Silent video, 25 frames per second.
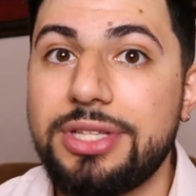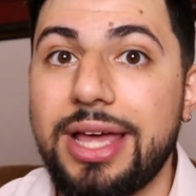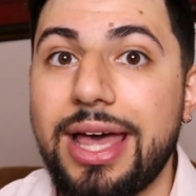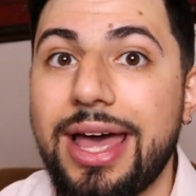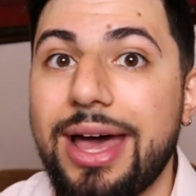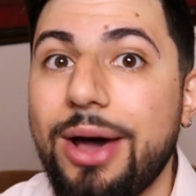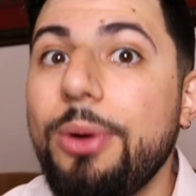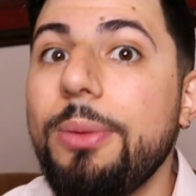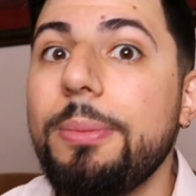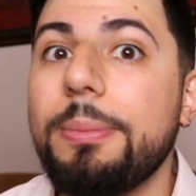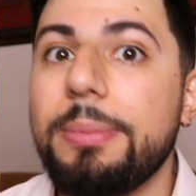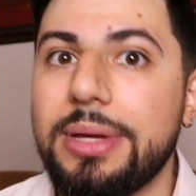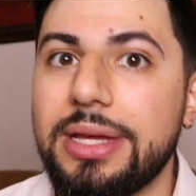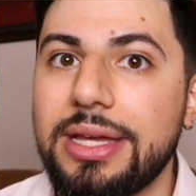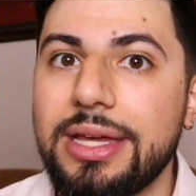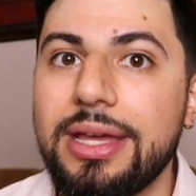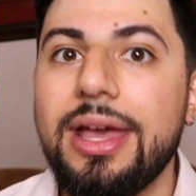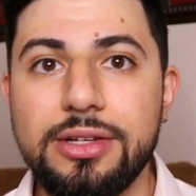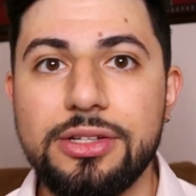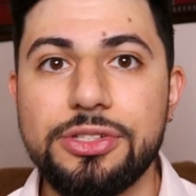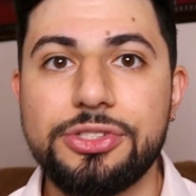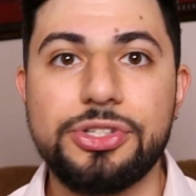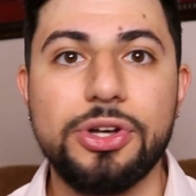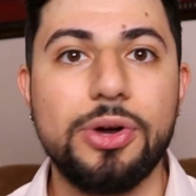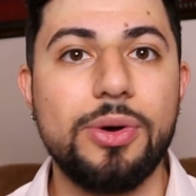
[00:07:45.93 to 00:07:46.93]
to help me,
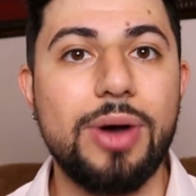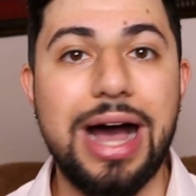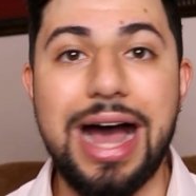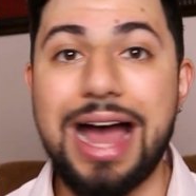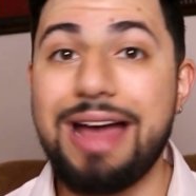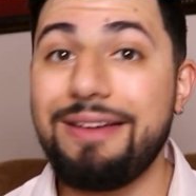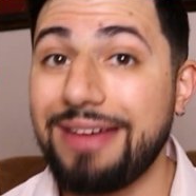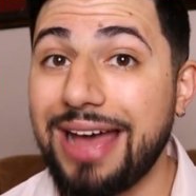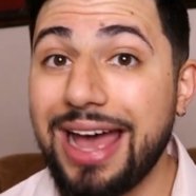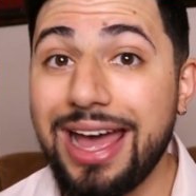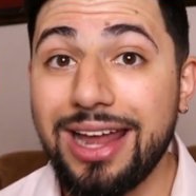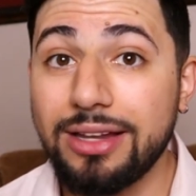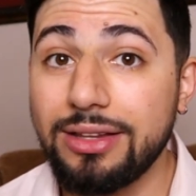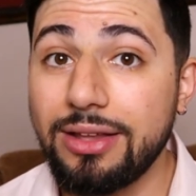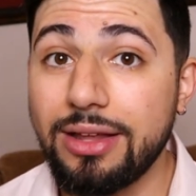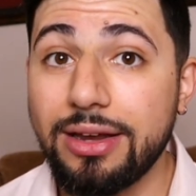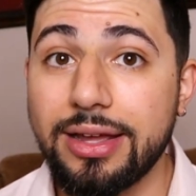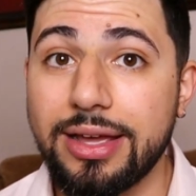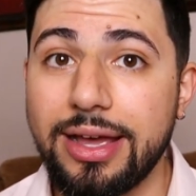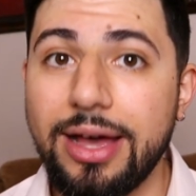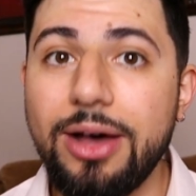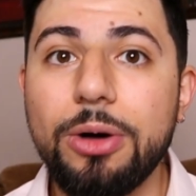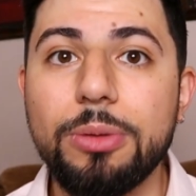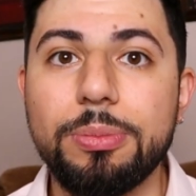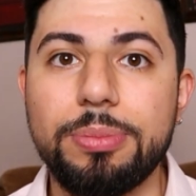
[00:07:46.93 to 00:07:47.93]
so I've had a lot
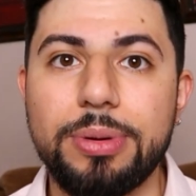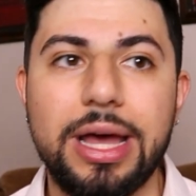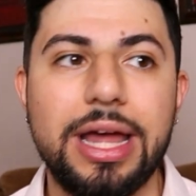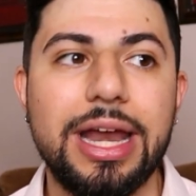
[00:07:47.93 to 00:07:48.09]
of help,